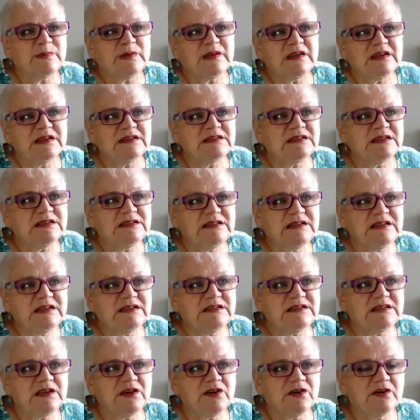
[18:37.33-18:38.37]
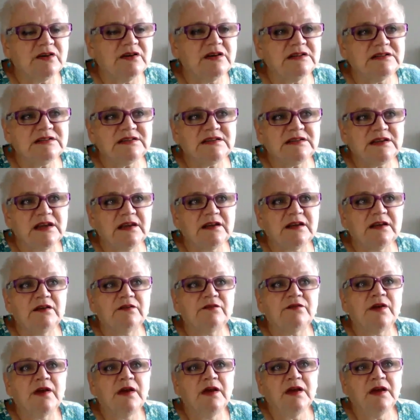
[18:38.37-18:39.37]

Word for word: because it's easier instead of